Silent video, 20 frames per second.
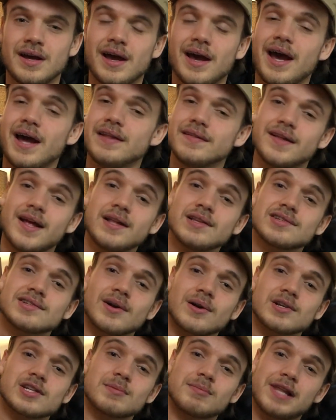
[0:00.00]
And then
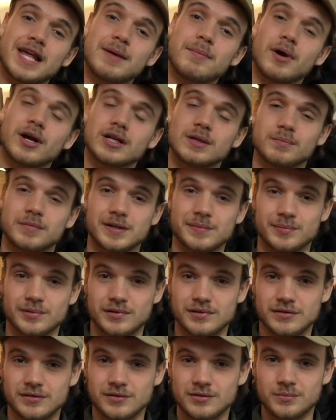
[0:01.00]
start to blame other
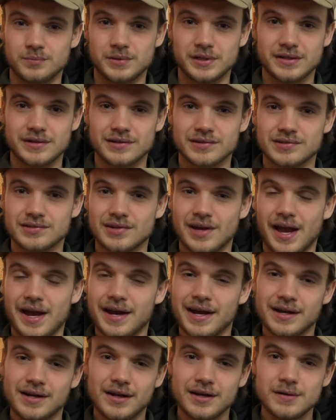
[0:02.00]
people. Because I
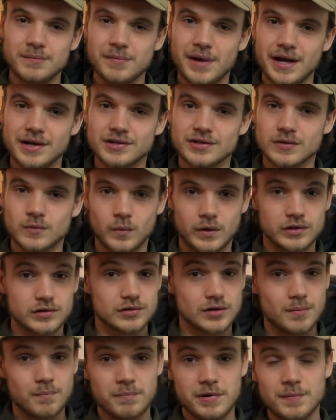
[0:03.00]
cannot imagine why
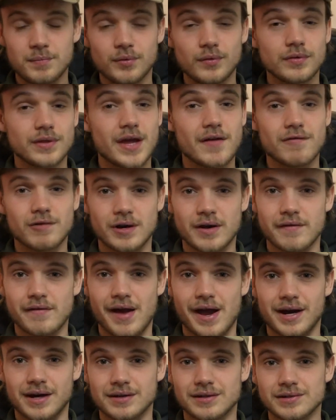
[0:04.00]
some people never have
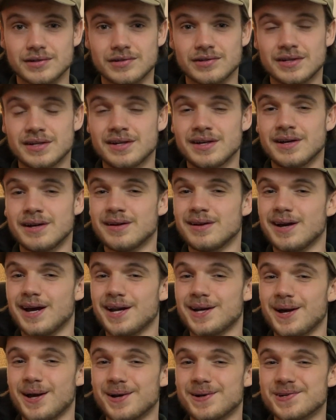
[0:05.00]
hecklers and
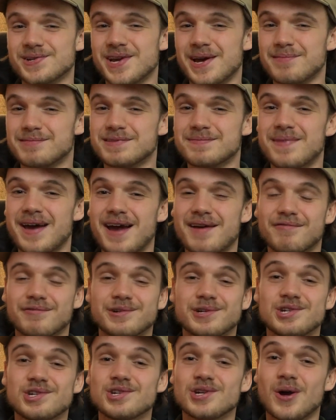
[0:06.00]
others have them every
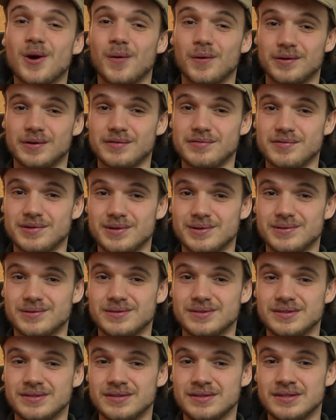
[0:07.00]
show or few
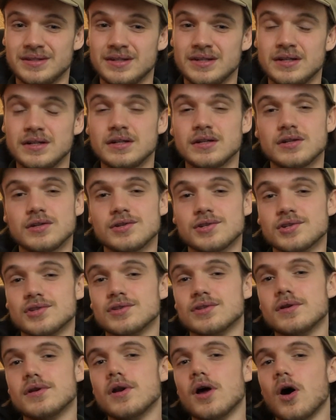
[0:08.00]
just
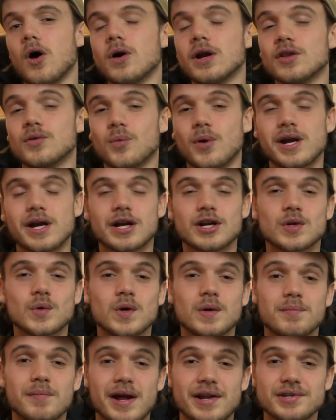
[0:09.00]
know that when you're
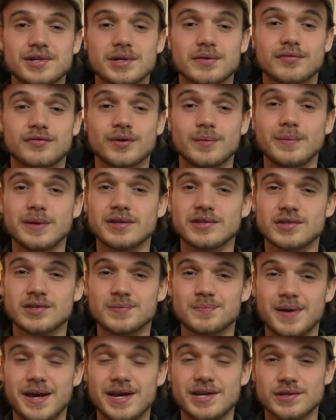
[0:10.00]
doing magic from this
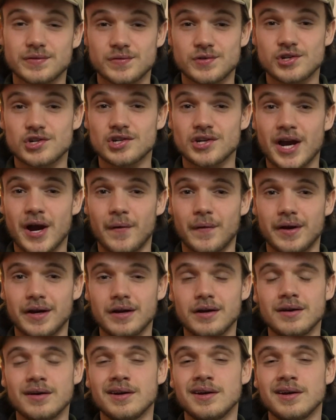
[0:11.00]
space of sharing,